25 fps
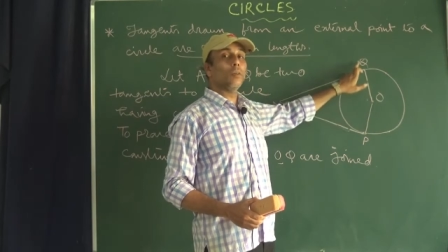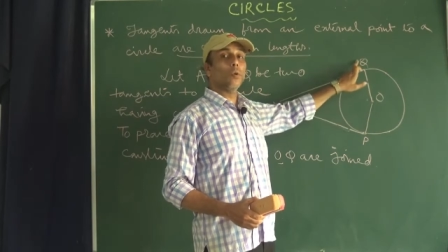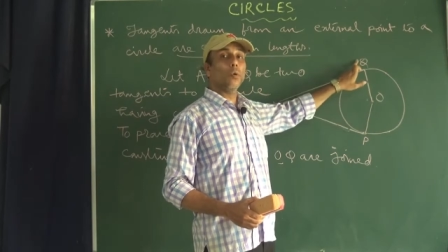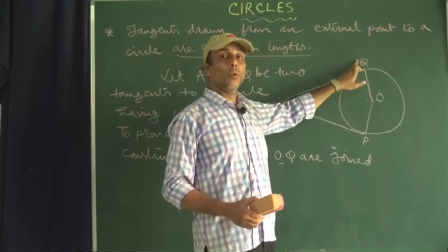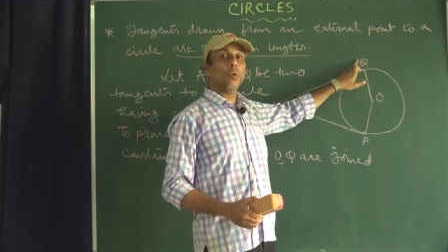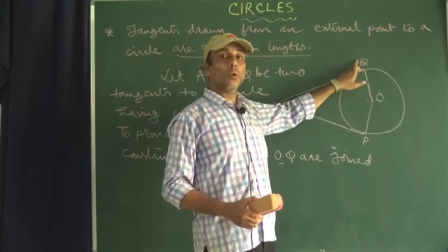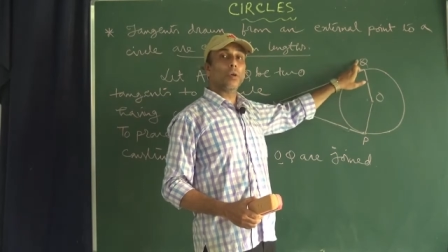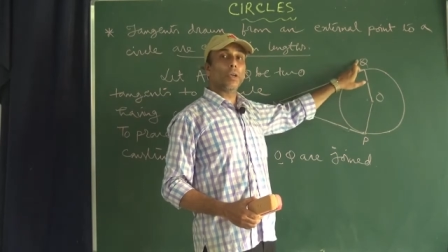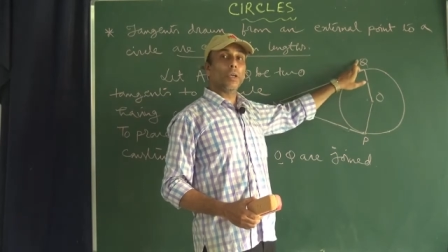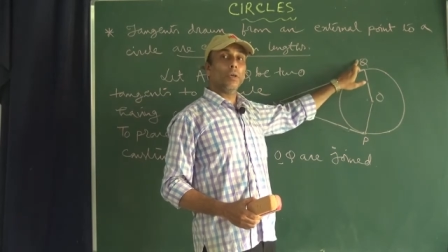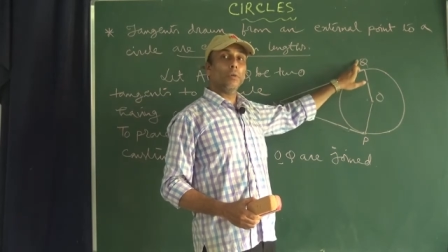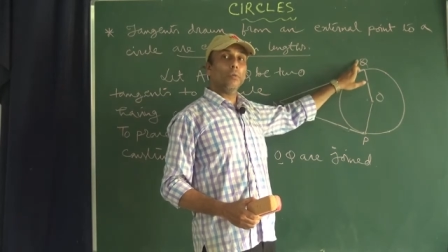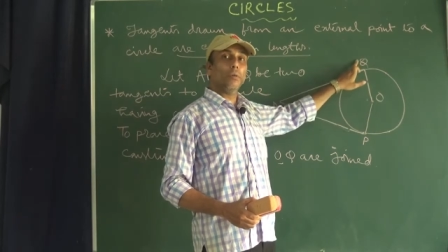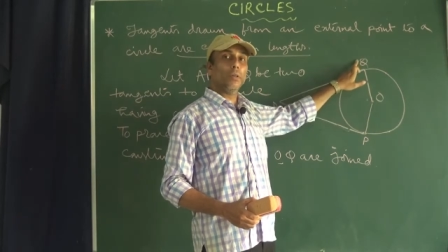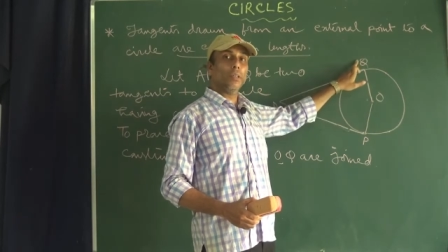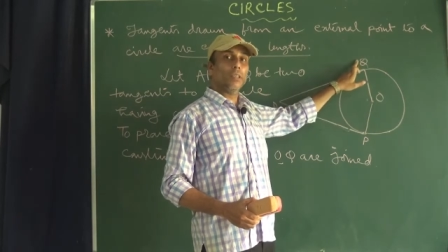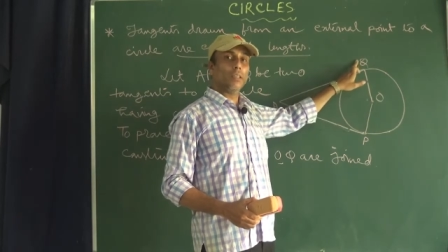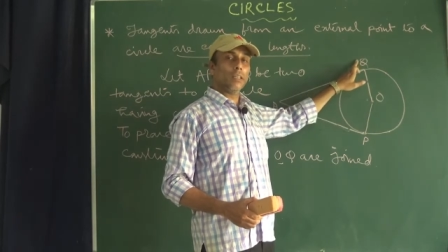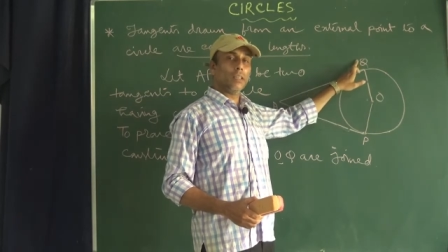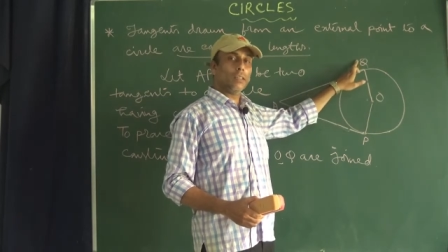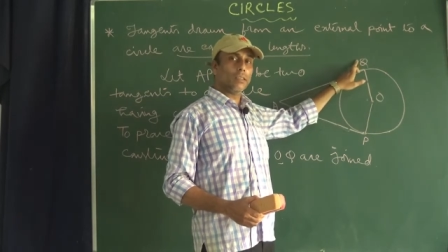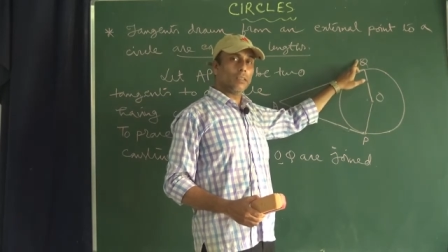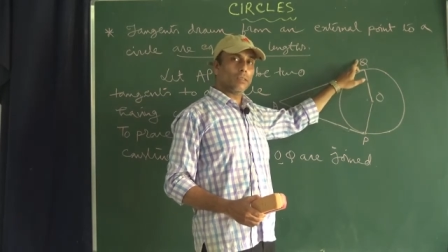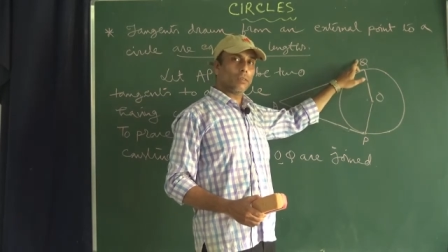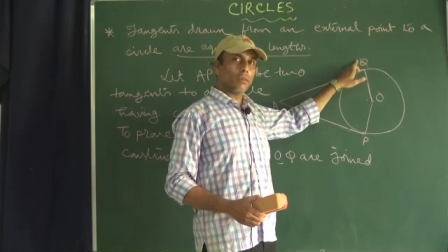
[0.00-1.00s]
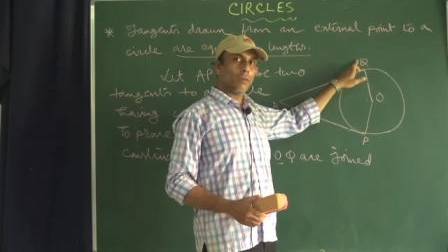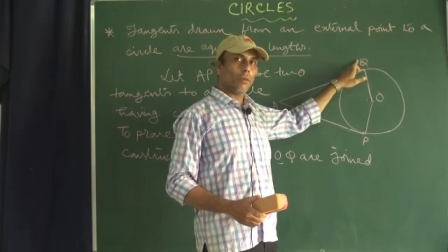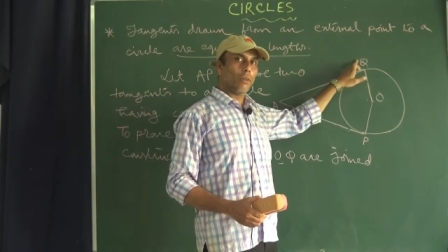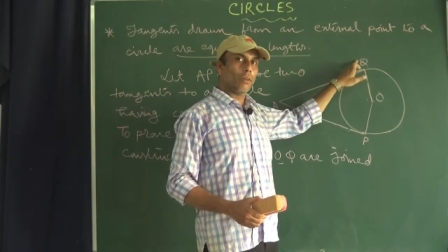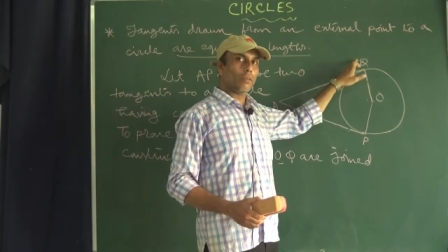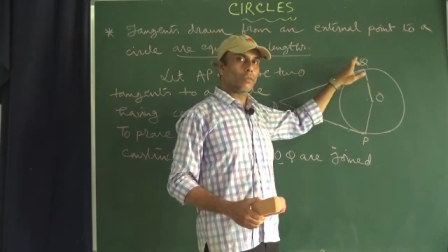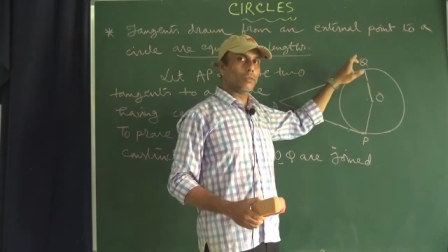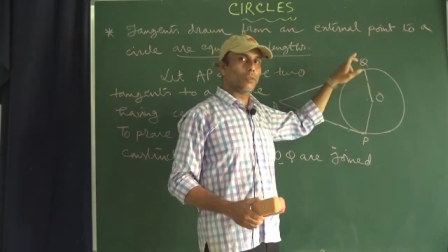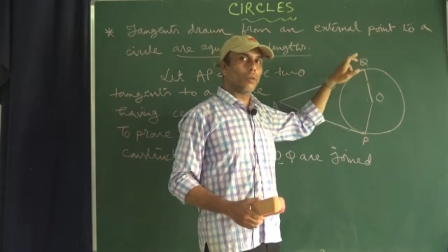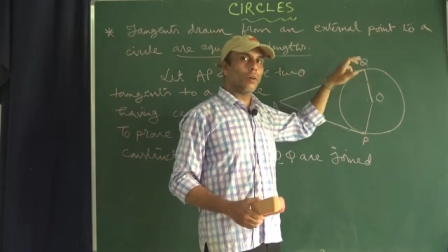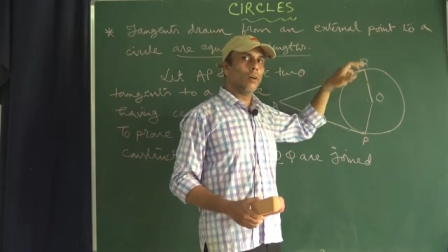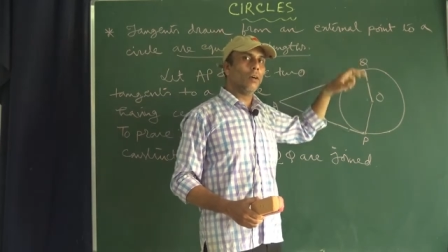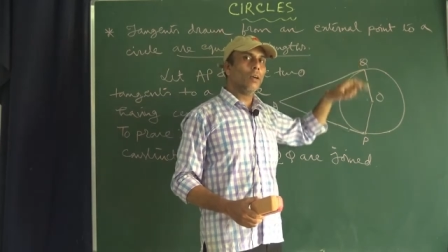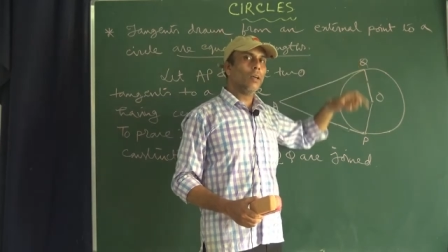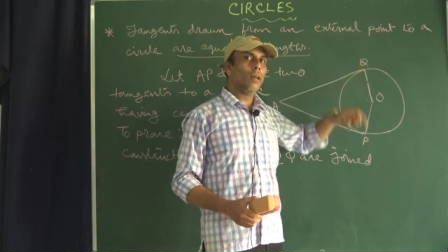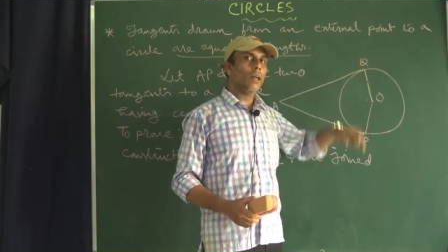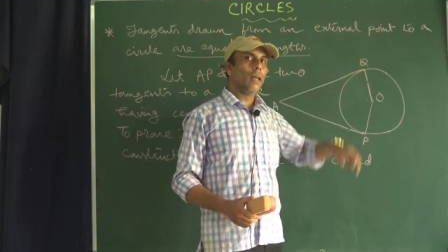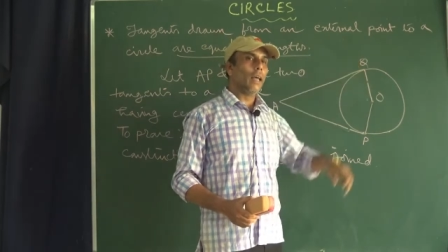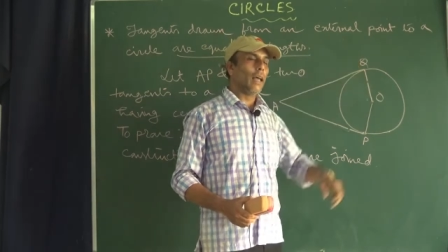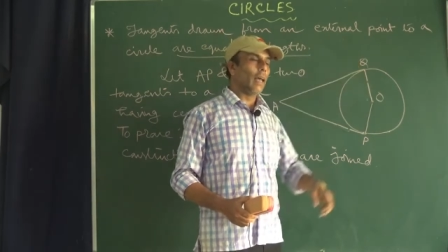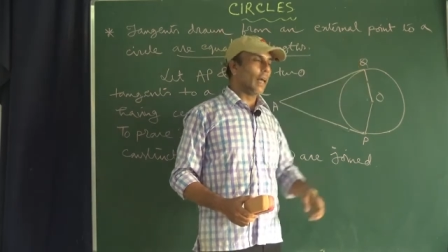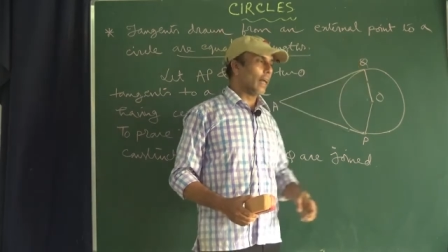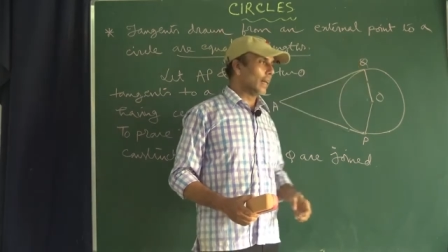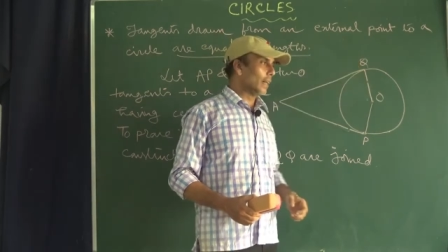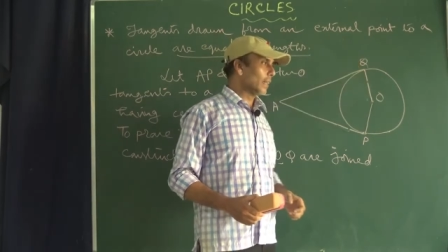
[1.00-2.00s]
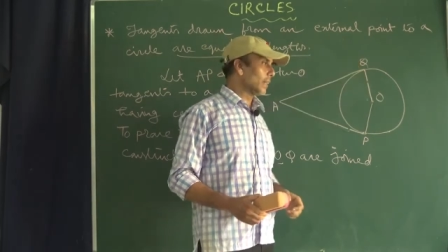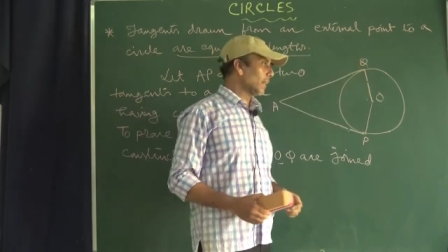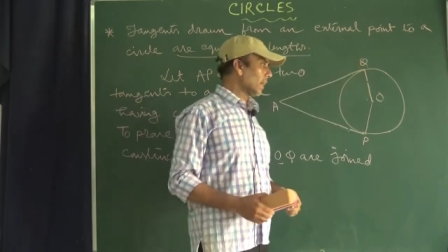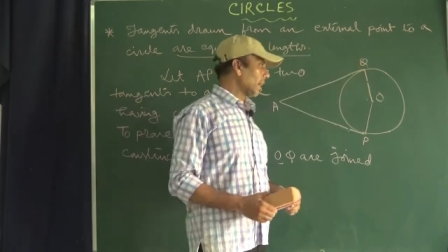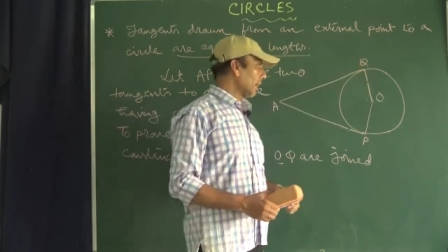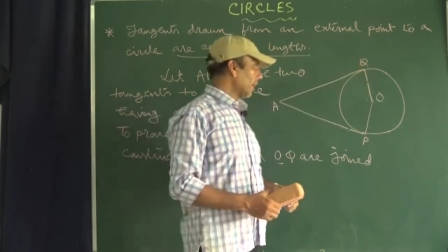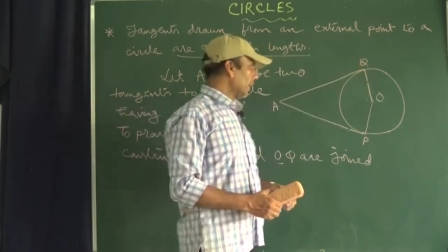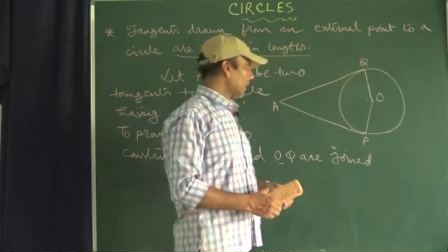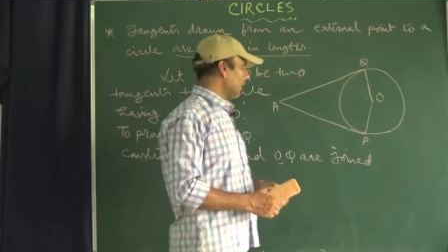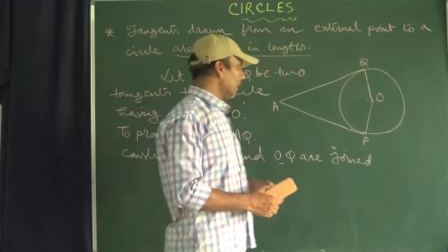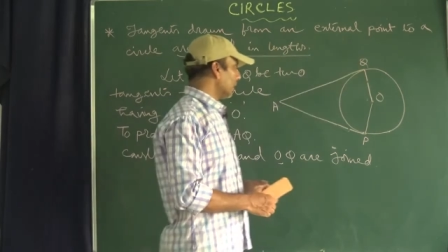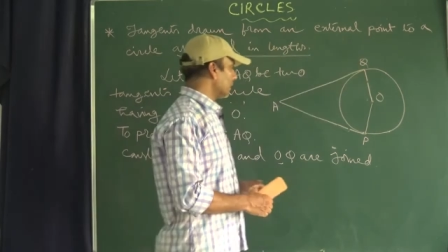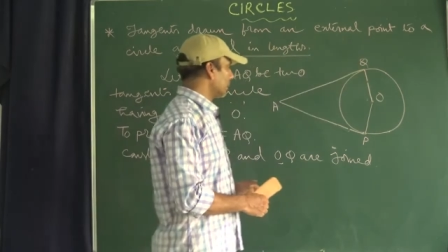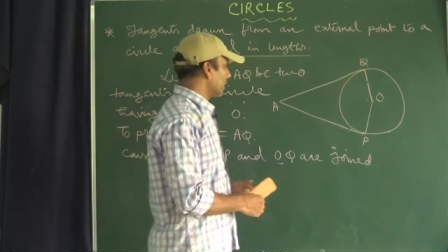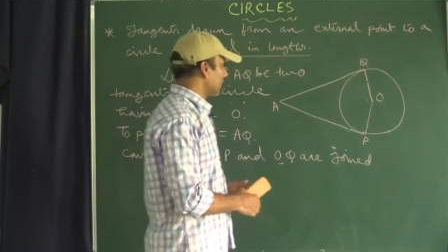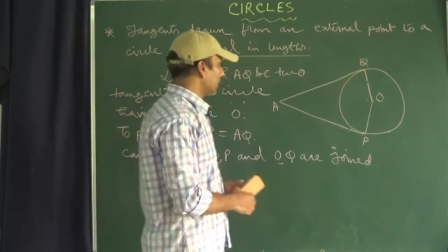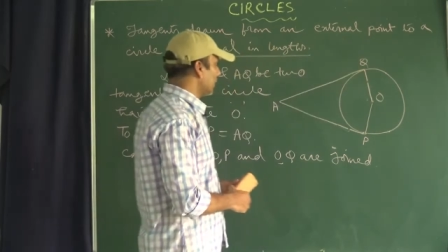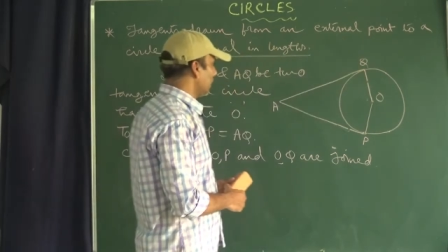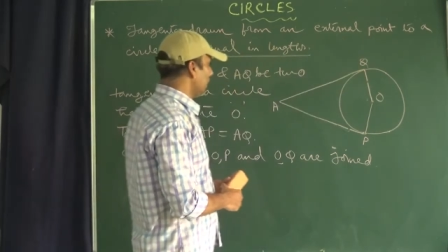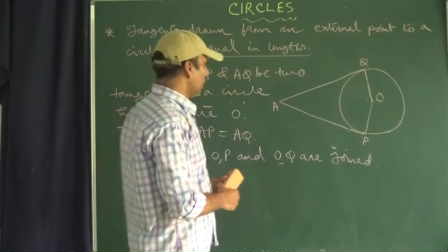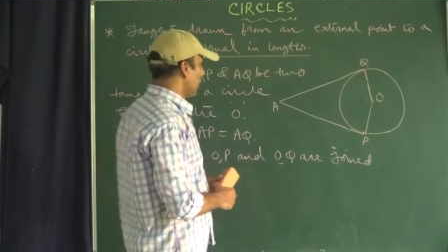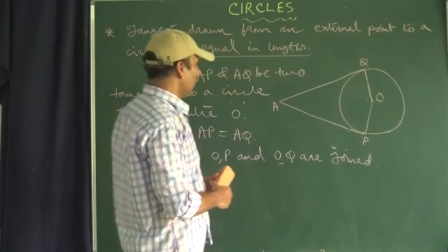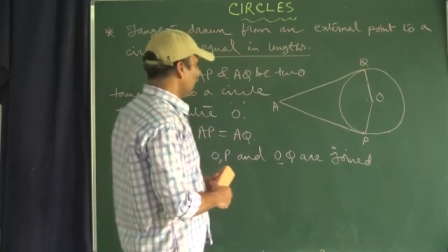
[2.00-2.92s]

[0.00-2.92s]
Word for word: O Q it is also another radius.